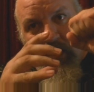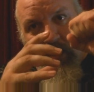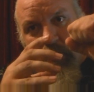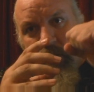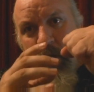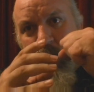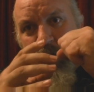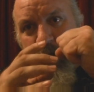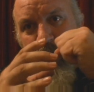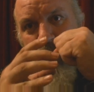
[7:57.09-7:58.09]
you know
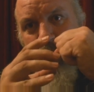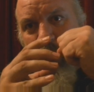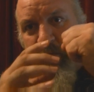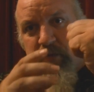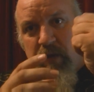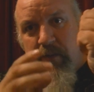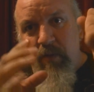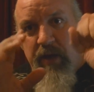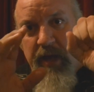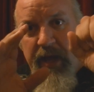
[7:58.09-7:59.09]
that the, what I've got in
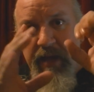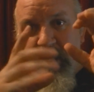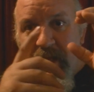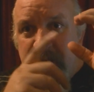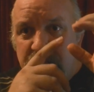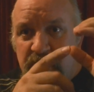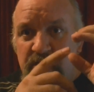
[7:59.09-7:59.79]
my hand is a